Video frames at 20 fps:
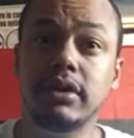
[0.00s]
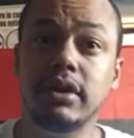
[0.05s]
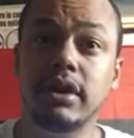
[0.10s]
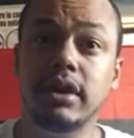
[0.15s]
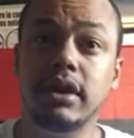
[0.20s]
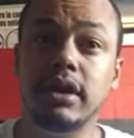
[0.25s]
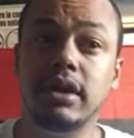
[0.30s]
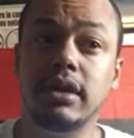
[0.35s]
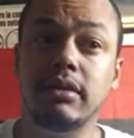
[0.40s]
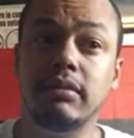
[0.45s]

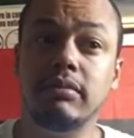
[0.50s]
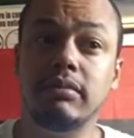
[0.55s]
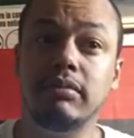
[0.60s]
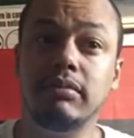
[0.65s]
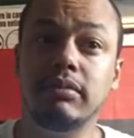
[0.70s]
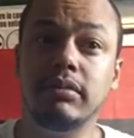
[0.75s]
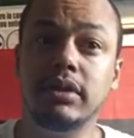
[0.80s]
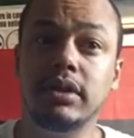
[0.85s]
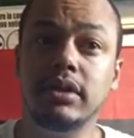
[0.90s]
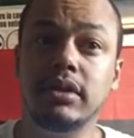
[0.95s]

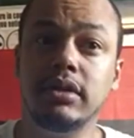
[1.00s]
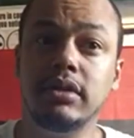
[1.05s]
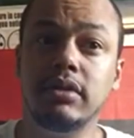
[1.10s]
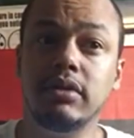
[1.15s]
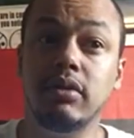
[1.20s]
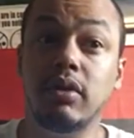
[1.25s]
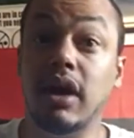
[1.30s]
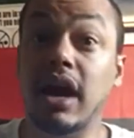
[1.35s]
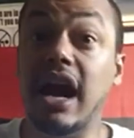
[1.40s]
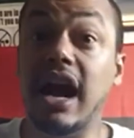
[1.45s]

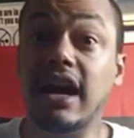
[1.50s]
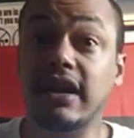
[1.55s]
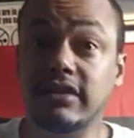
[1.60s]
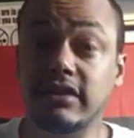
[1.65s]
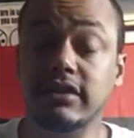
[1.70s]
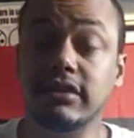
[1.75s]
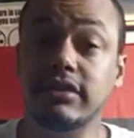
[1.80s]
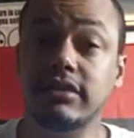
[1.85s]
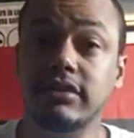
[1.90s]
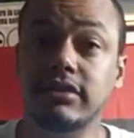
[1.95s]
who are
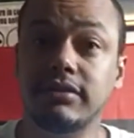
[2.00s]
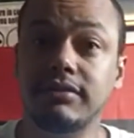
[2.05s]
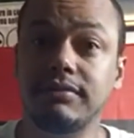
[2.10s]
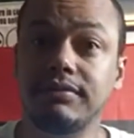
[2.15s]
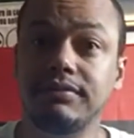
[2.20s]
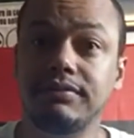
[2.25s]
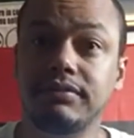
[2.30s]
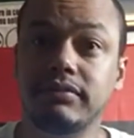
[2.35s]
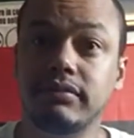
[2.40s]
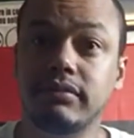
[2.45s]
actors
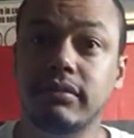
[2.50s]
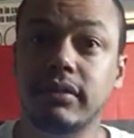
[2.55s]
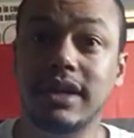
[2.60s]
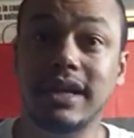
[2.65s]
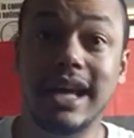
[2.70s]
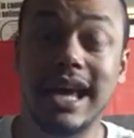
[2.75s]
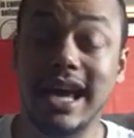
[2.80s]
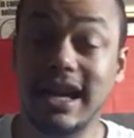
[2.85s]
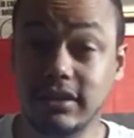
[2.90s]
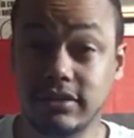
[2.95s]

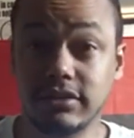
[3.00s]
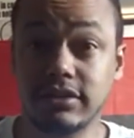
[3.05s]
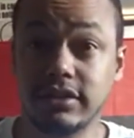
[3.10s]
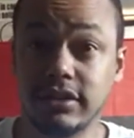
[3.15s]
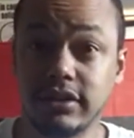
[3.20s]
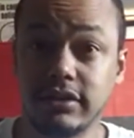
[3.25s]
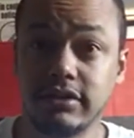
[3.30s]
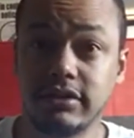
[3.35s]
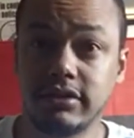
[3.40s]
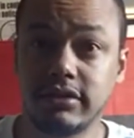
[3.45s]
and
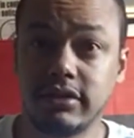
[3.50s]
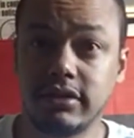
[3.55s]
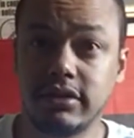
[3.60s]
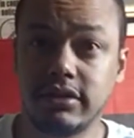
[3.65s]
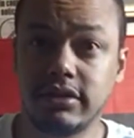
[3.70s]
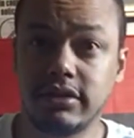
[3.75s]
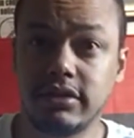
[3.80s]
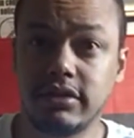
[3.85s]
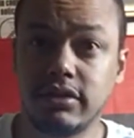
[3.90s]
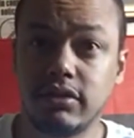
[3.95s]
actresses
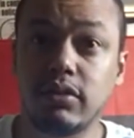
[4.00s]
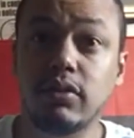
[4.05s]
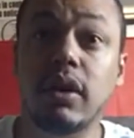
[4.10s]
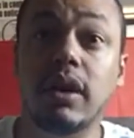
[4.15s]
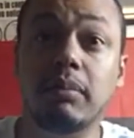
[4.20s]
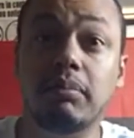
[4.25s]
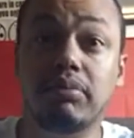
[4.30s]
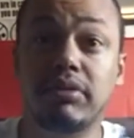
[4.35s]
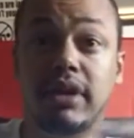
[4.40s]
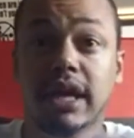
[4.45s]
who
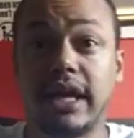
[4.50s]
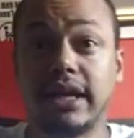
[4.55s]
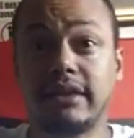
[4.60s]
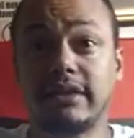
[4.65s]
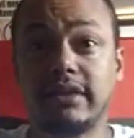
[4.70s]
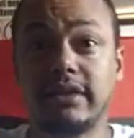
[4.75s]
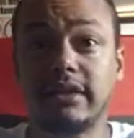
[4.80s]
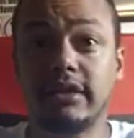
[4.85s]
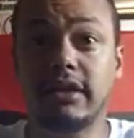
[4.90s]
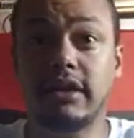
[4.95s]
are
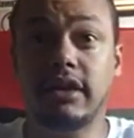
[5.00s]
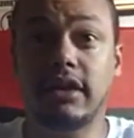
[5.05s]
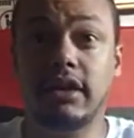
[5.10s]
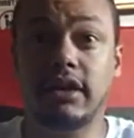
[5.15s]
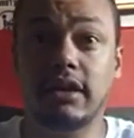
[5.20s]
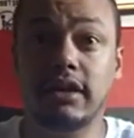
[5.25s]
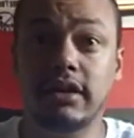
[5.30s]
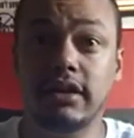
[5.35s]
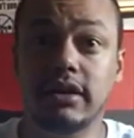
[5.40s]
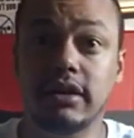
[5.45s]
planted
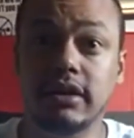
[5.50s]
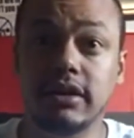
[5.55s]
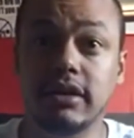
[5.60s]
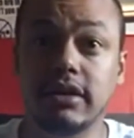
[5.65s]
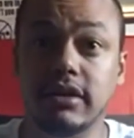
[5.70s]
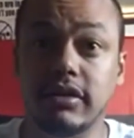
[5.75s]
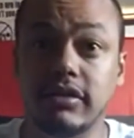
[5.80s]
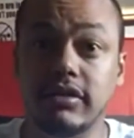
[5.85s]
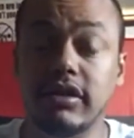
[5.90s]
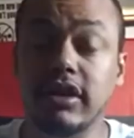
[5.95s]
on
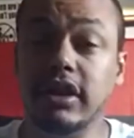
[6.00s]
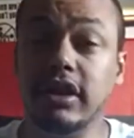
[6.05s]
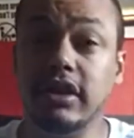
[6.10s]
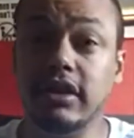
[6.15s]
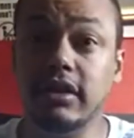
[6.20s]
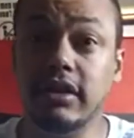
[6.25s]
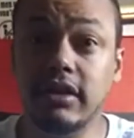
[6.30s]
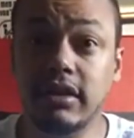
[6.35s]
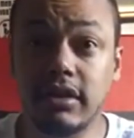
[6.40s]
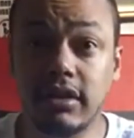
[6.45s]
the
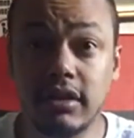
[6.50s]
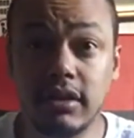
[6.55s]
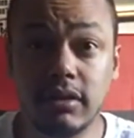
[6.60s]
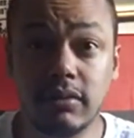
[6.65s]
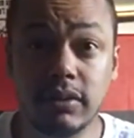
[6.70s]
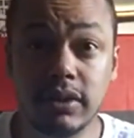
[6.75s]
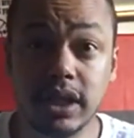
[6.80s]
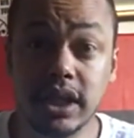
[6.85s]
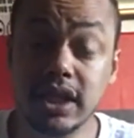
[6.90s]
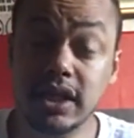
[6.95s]
scene
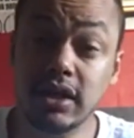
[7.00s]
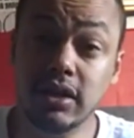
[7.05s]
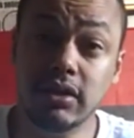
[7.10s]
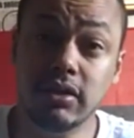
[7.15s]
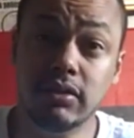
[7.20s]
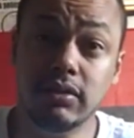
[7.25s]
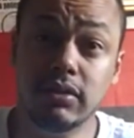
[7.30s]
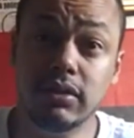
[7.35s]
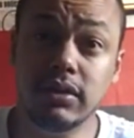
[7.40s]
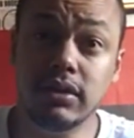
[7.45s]
when they
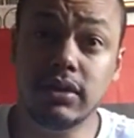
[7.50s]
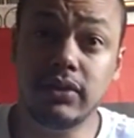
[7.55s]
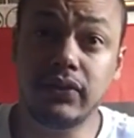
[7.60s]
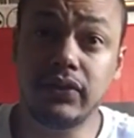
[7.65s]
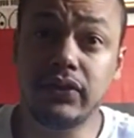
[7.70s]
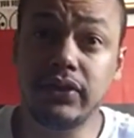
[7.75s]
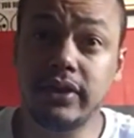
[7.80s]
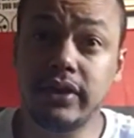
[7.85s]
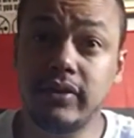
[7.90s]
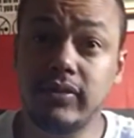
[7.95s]
know
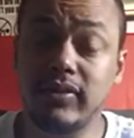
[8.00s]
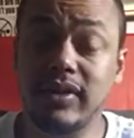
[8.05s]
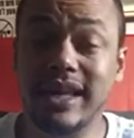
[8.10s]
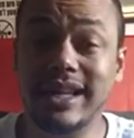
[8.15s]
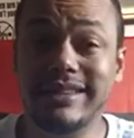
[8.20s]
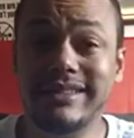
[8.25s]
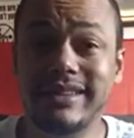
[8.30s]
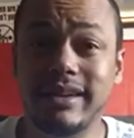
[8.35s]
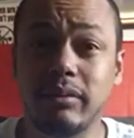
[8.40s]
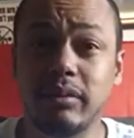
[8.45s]

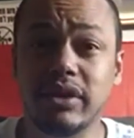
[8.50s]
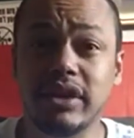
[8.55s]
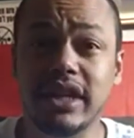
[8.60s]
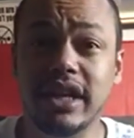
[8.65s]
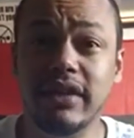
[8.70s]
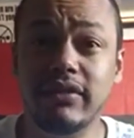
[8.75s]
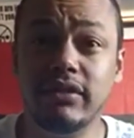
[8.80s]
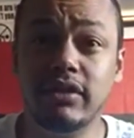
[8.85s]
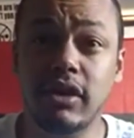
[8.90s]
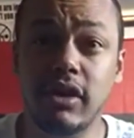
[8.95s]
that someone they
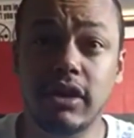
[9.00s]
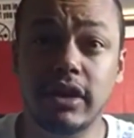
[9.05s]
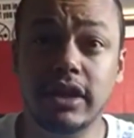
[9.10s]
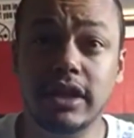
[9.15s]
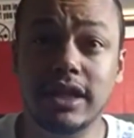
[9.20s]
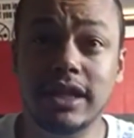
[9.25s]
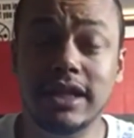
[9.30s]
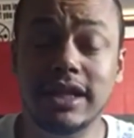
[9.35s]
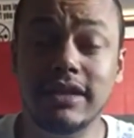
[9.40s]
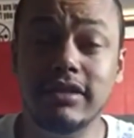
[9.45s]
have
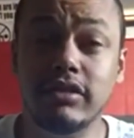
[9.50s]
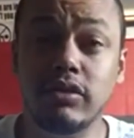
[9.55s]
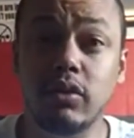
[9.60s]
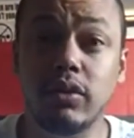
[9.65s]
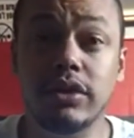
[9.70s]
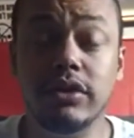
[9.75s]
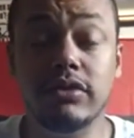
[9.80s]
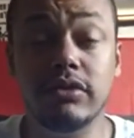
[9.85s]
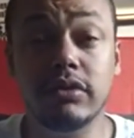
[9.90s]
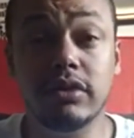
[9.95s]
targeted is
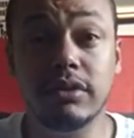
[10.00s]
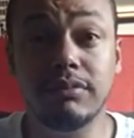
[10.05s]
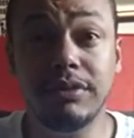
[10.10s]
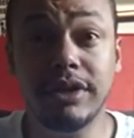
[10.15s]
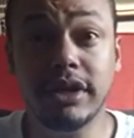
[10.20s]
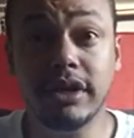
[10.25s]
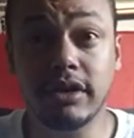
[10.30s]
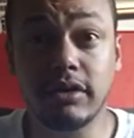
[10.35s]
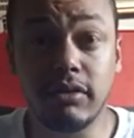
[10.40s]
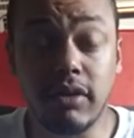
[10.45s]
going to
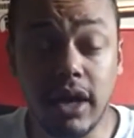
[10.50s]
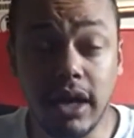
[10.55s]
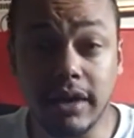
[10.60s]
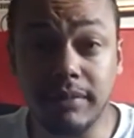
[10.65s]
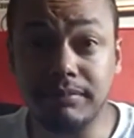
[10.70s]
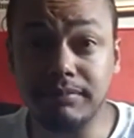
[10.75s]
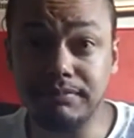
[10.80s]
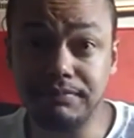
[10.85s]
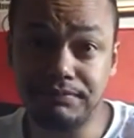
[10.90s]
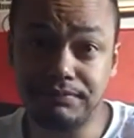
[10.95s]
commit a crime.